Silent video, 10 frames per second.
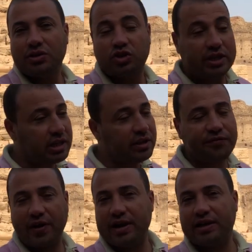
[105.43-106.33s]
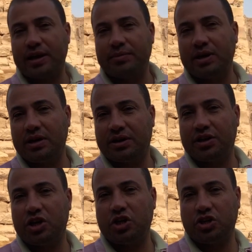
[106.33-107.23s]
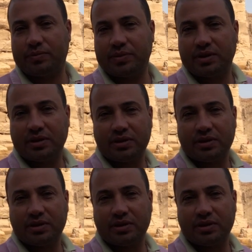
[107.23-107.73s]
She didn't find him here in Egypt.